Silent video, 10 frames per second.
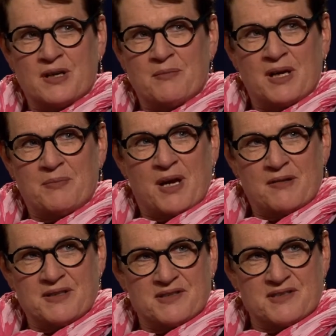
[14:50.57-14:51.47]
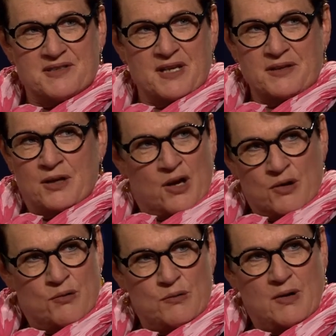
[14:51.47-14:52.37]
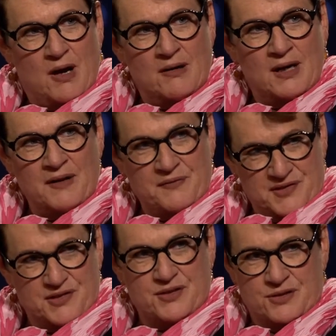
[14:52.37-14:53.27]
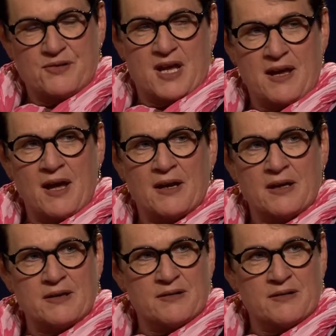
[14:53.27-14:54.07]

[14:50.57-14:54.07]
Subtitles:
and my parents said no, our life is too chaotic,